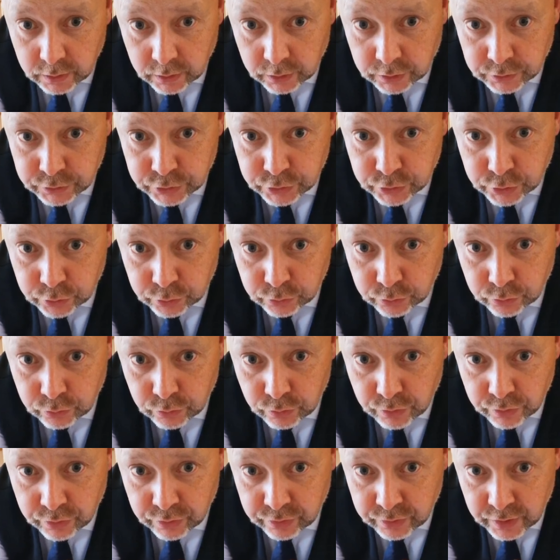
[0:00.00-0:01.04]
a
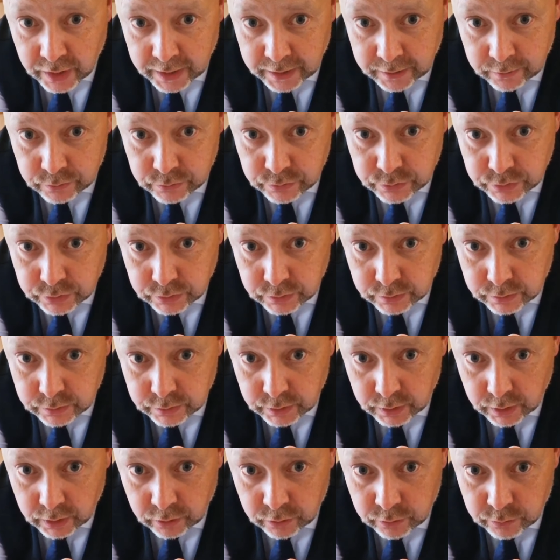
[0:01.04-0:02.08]

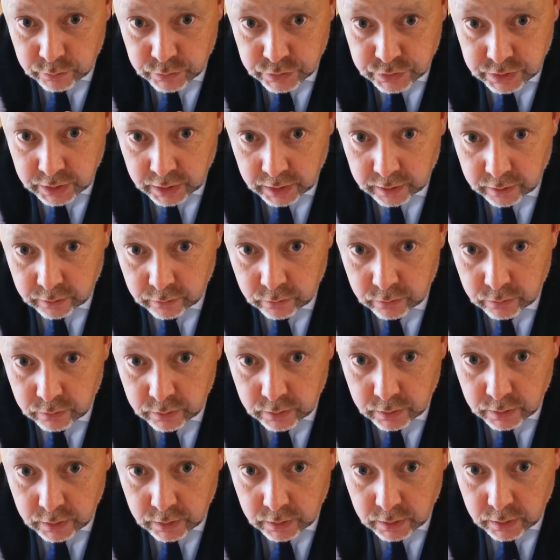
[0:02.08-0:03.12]
2000 ohm scale,
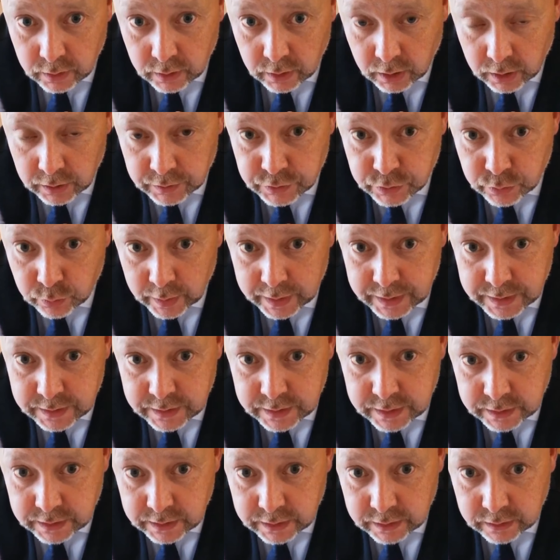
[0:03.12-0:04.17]
a
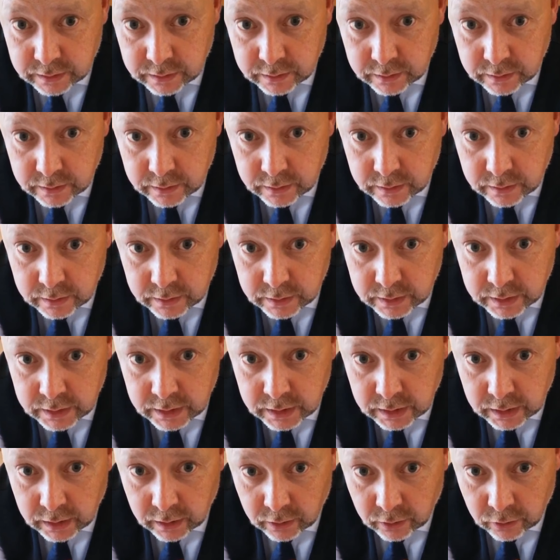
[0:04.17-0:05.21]
20
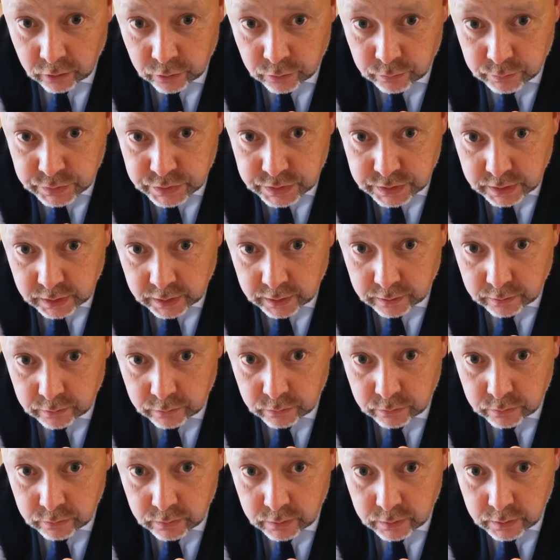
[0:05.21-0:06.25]
kilo ohm
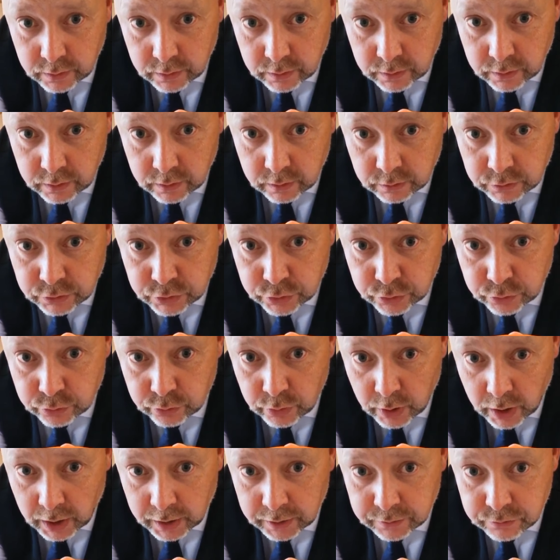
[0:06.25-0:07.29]
scale, a
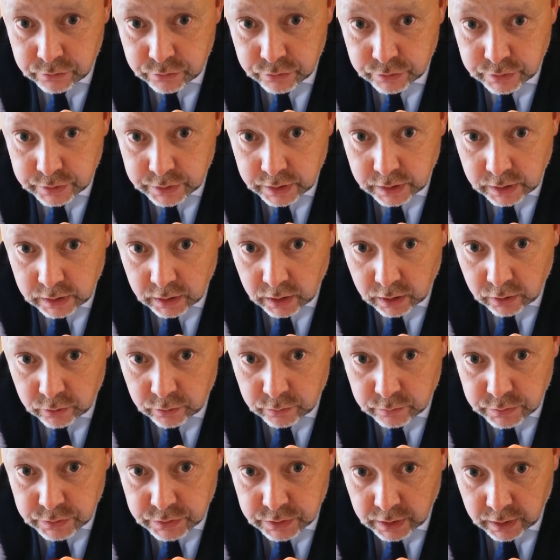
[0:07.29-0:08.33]
200 kilo
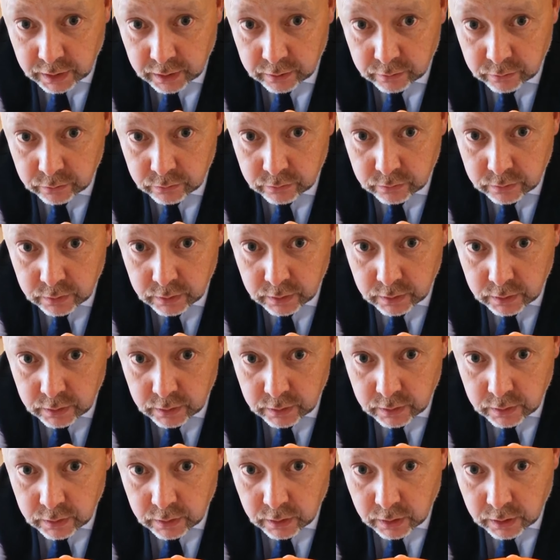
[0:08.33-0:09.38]
ohm scale,
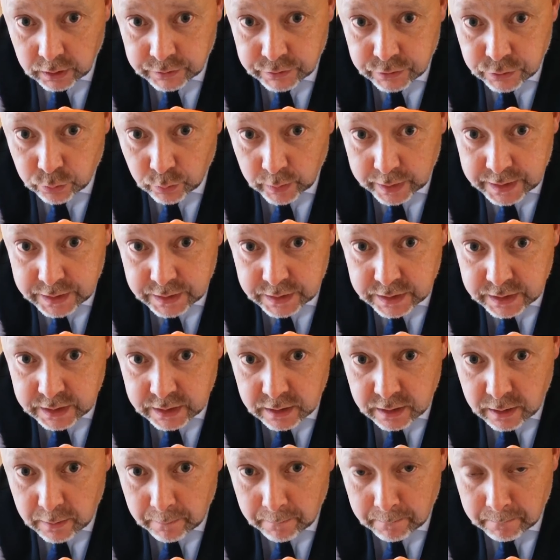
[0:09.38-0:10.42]
a
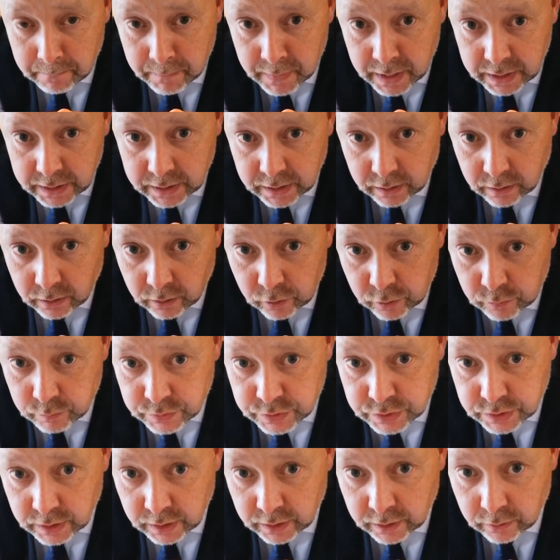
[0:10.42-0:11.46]
20 mega ohm
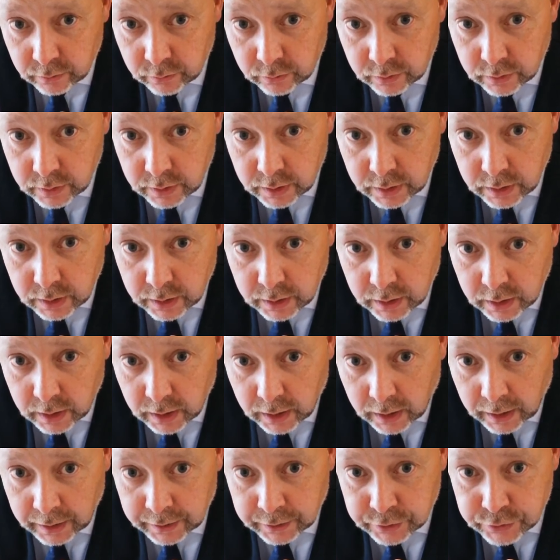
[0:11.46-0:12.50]
scale,
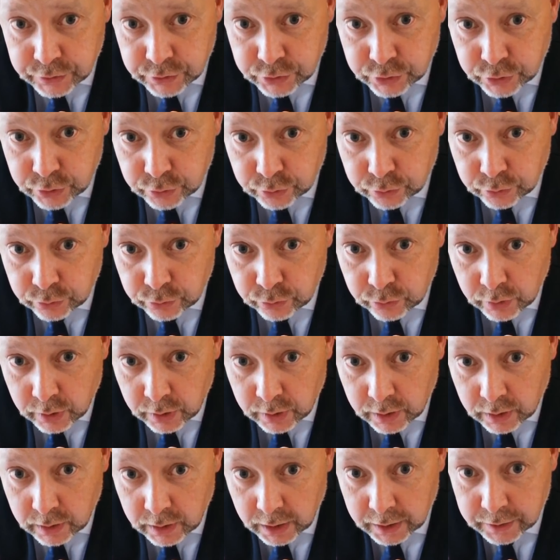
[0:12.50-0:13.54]
and a
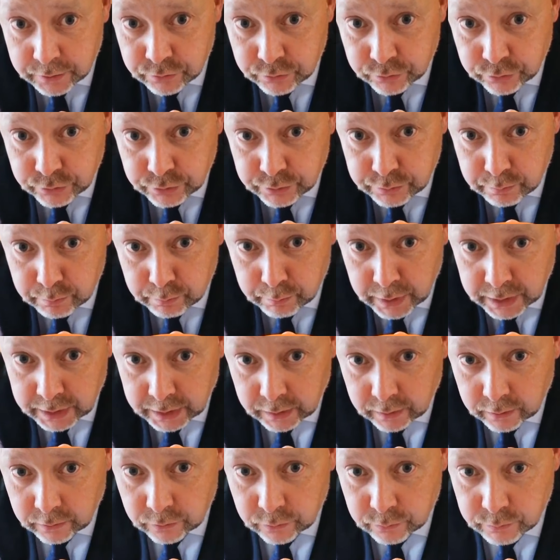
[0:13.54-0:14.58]
200
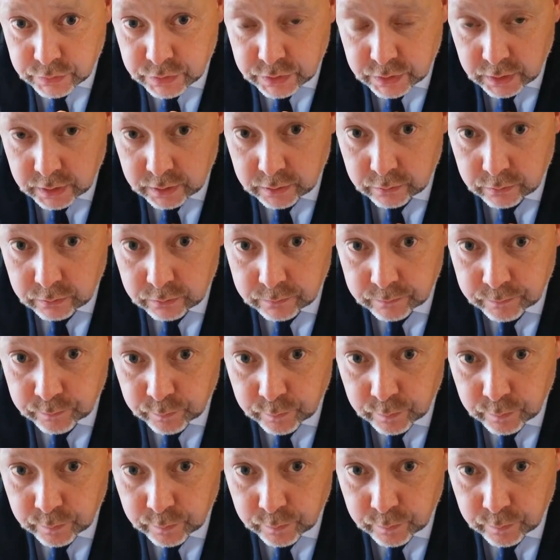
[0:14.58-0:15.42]
mega ohm scale.